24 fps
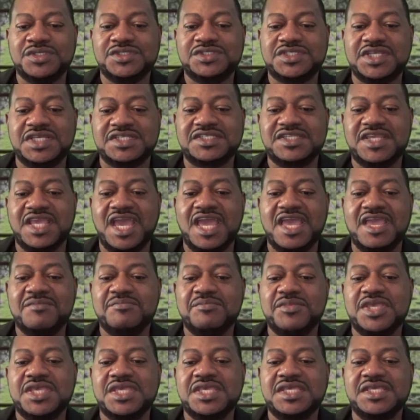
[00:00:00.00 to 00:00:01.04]
just gave
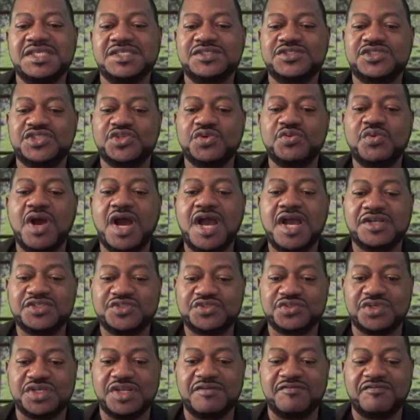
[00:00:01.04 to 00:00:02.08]
me two
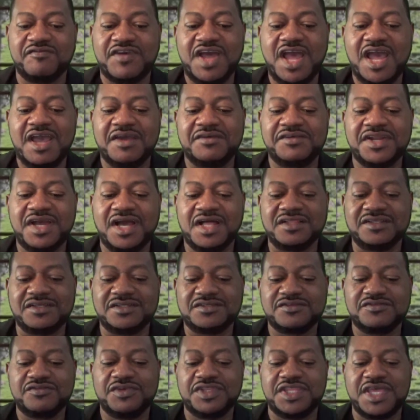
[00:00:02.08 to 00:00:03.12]
hundred five
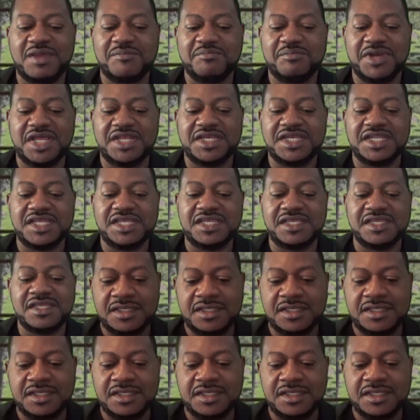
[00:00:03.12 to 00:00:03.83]
dollars for that Monday.